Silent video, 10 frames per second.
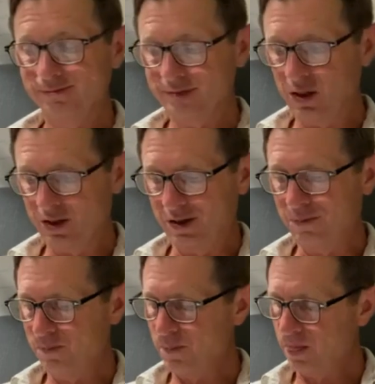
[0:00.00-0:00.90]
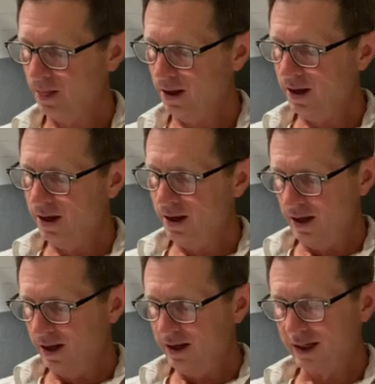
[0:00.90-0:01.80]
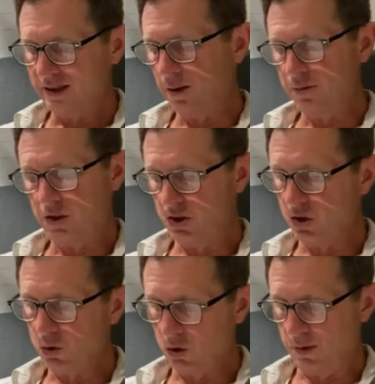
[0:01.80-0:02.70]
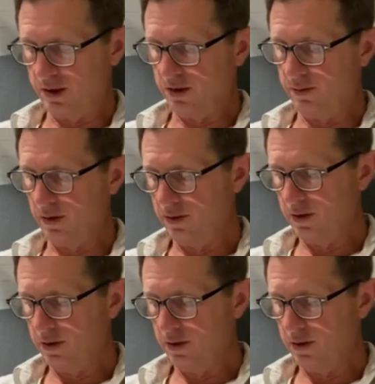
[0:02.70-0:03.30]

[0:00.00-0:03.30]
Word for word: There you go. Next comes the social principle,